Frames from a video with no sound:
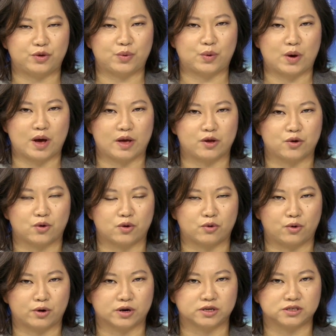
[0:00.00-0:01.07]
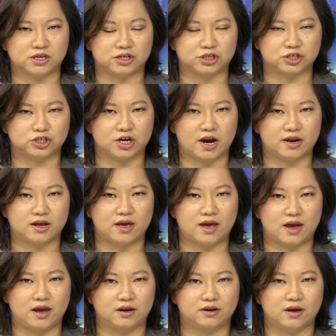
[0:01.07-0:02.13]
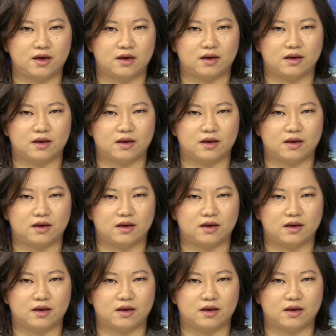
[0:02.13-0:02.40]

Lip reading: your organization, China Aid,